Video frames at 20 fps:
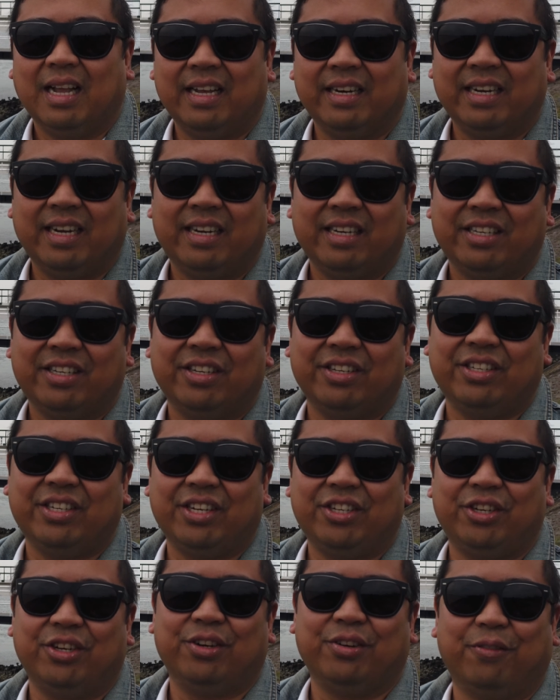And that is the
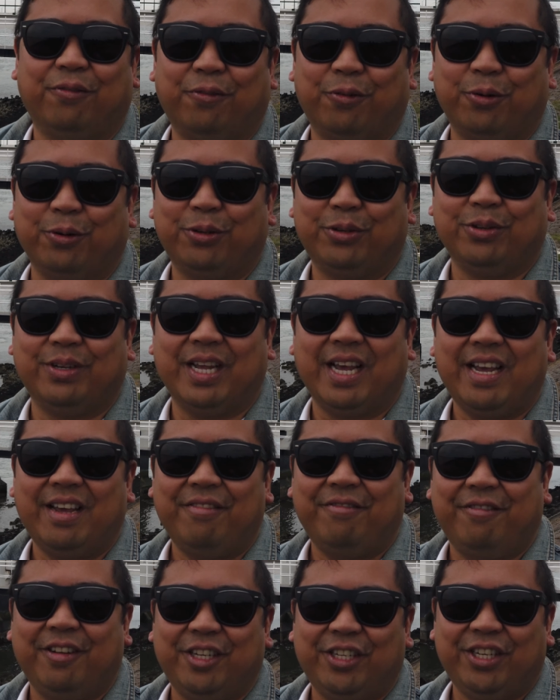session for today,
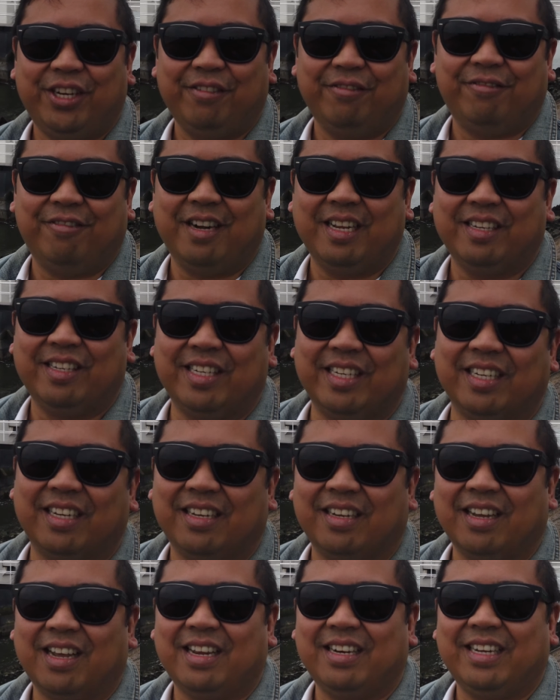Fishin' Frenzy,
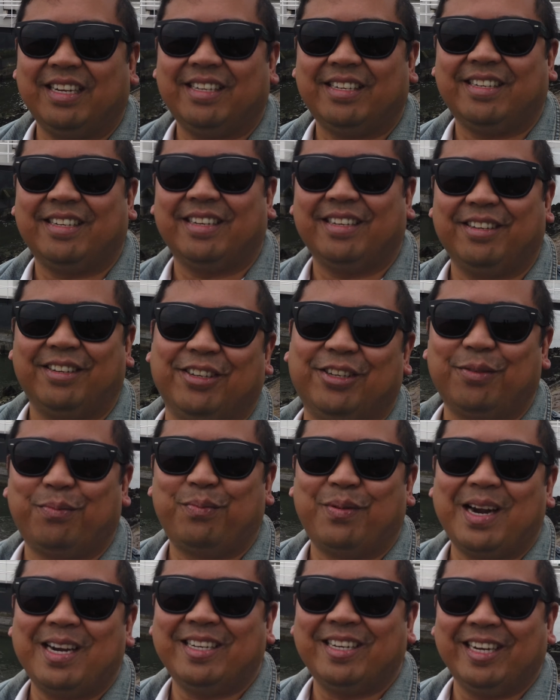and it's uh,
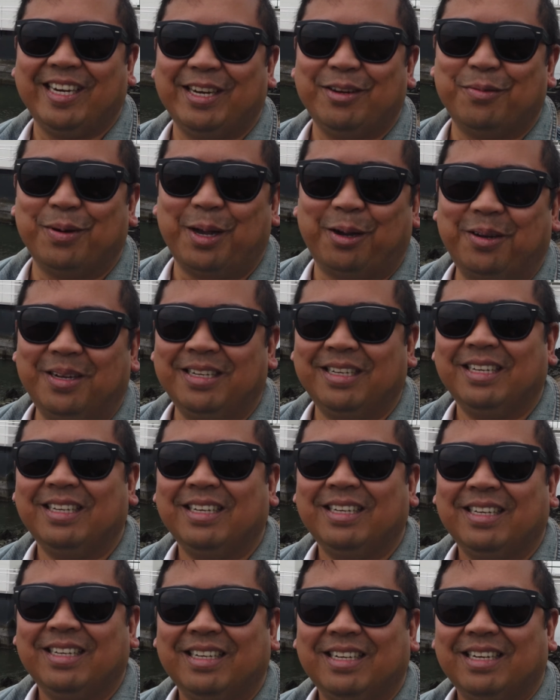surprisingly well.
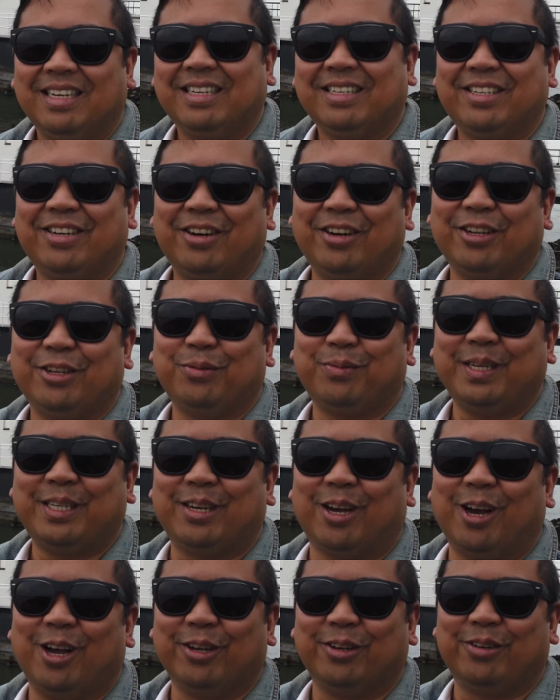It started
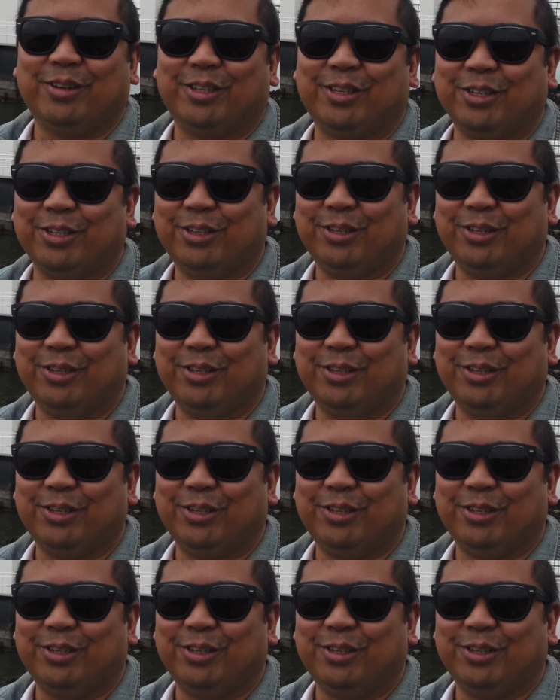with one hundred